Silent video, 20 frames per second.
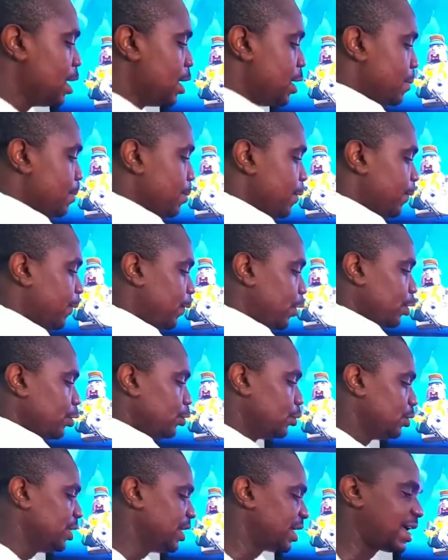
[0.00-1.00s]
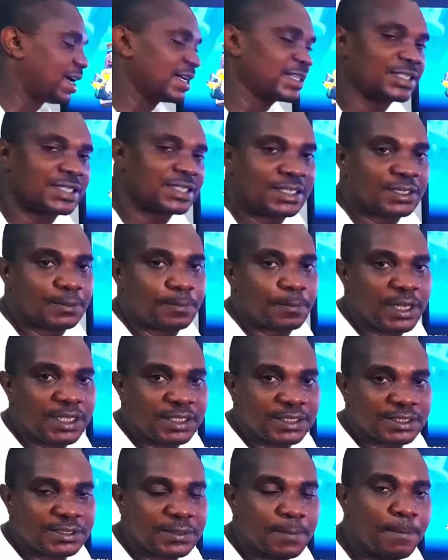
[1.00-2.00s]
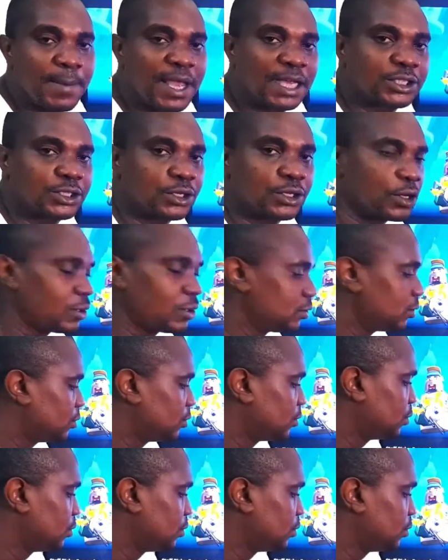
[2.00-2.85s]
Before you do the casting, please make sure